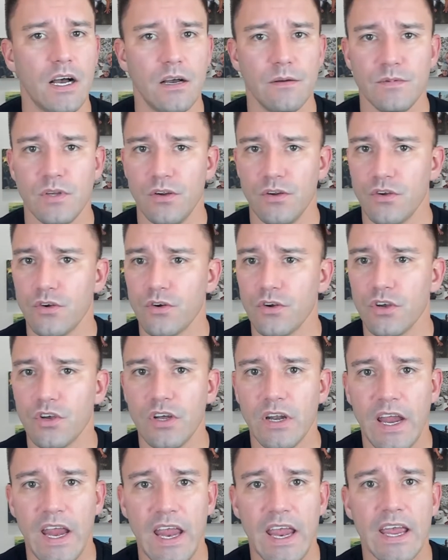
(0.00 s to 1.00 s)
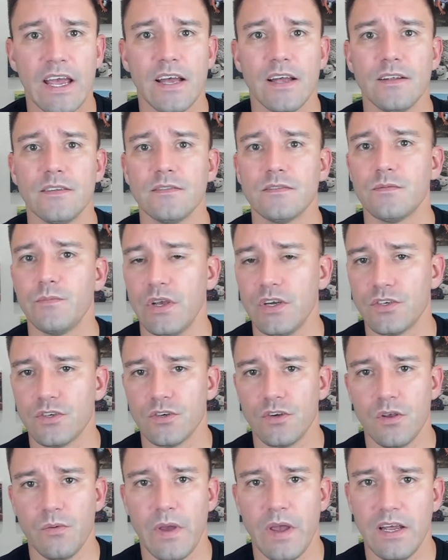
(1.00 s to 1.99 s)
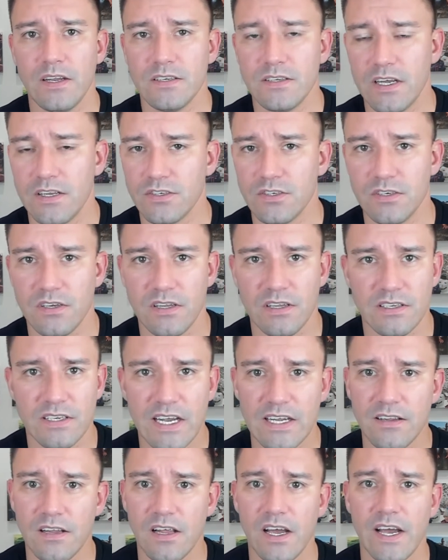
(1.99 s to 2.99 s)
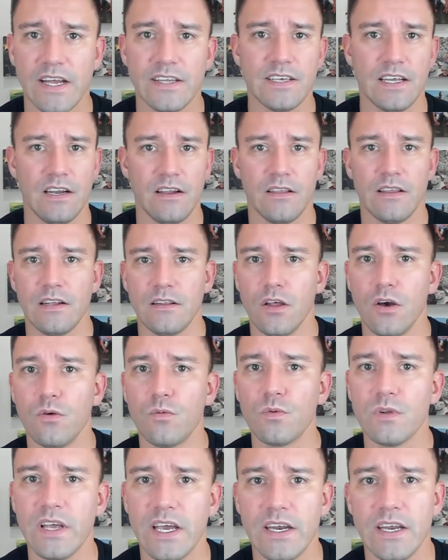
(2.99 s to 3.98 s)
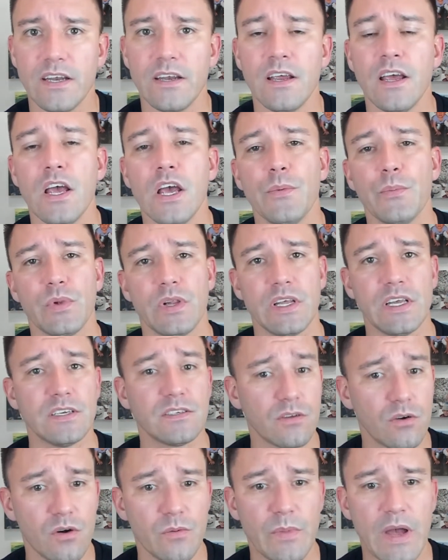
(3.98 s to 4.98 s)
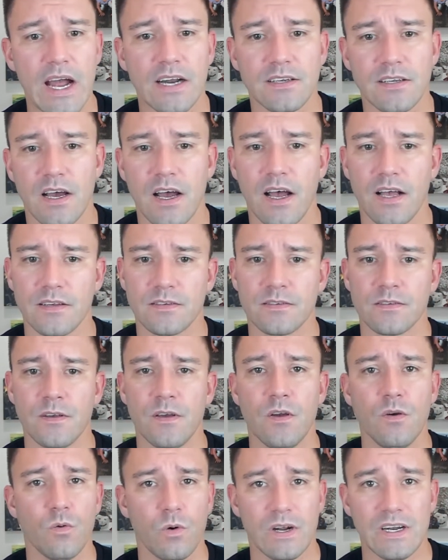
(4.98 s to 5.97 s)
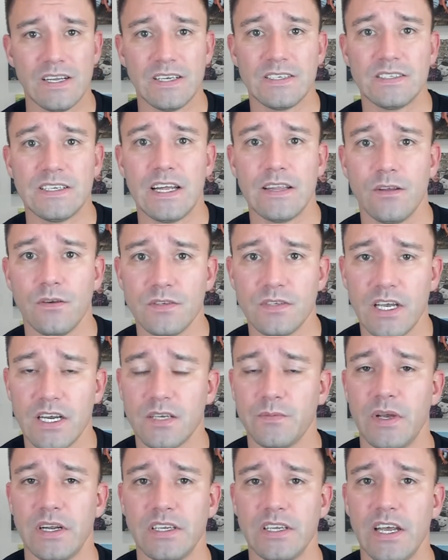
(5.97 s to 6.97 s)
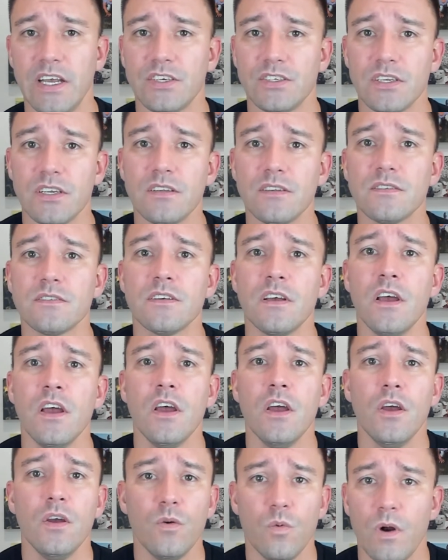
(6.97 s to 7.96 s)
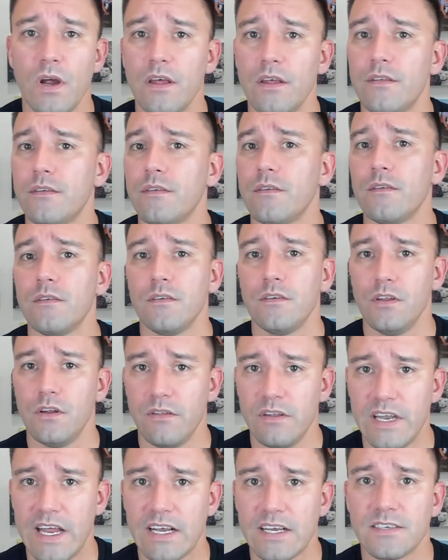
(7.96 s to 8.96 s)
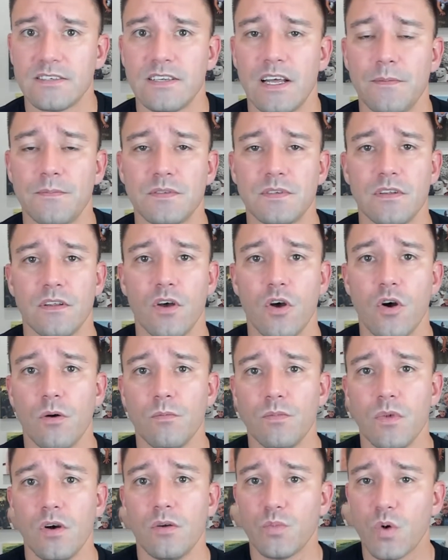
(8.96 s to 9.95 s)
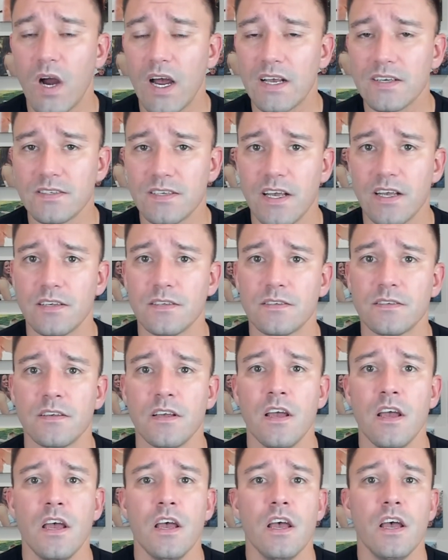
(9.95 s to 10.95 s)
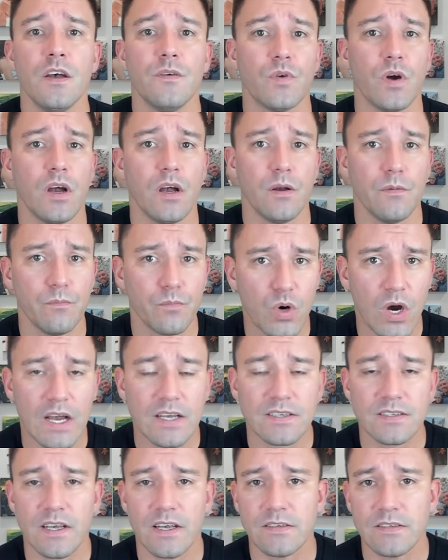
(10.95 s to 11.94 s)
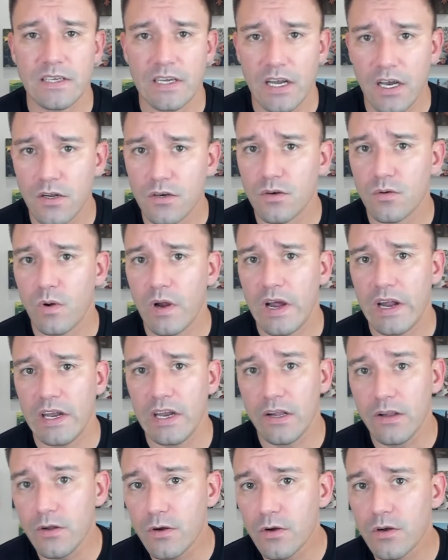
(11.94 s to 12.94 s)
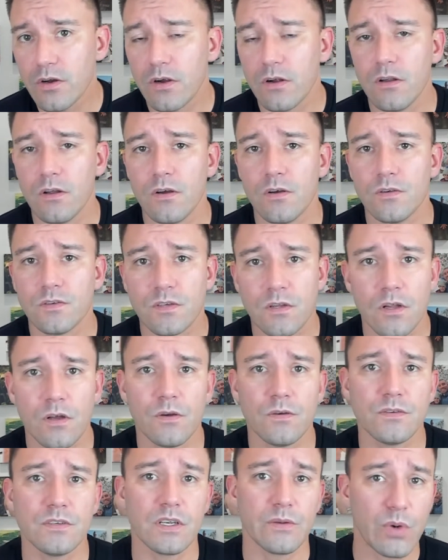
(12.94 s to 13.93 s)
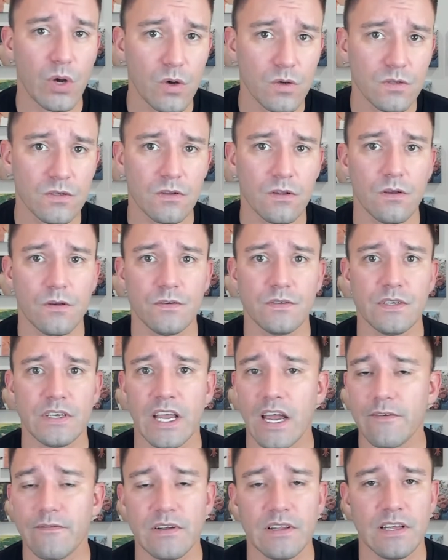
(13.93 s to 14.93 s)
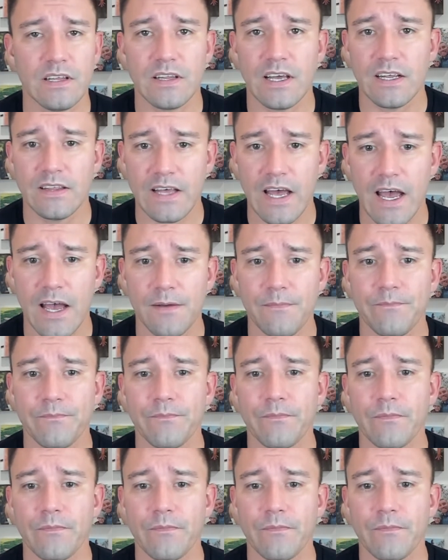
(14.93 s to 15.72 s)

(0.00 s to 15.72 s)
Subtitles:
You're in good hands. Make sure you pay attention to the deadlines. Anything loan related, please throw it back to us. We're going to set those expectations with, the next steps in the home loan process. from processing, underwriting, clear to close, closing, post-closing, everything like that.